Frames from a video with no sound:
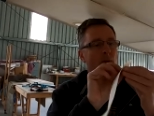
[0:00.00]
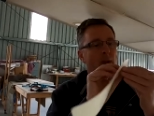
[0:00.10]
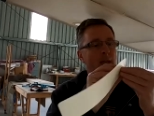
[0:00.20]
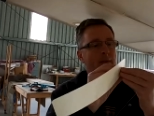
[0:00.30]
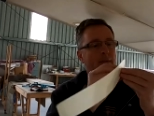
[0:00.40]
all
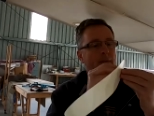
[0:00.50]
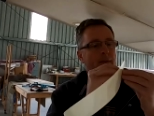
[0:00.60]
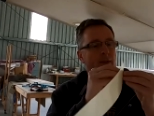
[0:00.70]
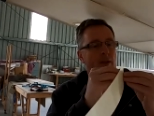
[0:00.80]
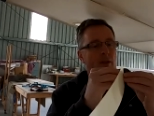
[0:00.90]

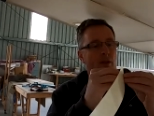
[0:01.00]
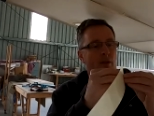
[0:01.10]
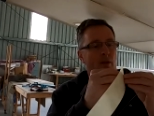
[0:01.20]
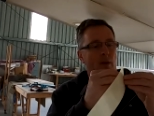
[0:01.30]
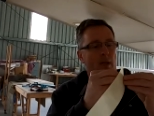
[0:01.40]
left to
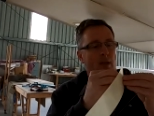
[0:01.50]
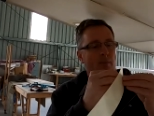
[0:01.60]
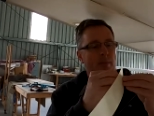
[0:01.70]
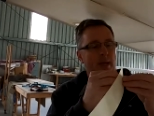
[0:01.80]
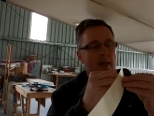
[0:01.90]
do
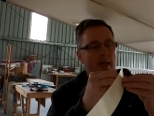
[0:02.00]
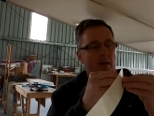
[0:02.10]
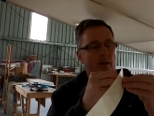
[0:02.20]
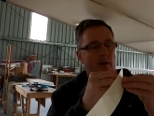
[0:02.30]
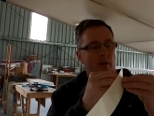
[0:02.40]
is
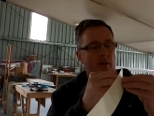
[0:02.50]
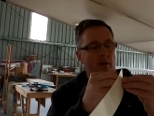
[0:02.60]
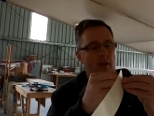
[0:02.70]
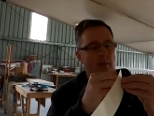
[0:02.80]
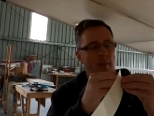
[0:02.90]
peel
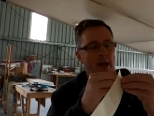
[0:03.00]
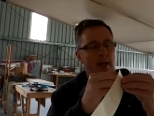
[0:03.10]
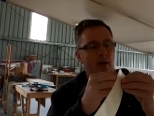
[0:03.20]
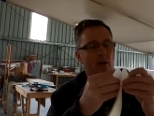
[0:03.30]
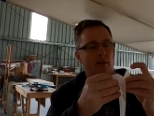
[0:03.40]
the
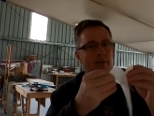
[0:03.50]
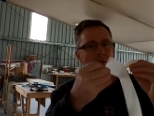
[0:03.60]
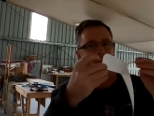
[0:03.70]
backing off.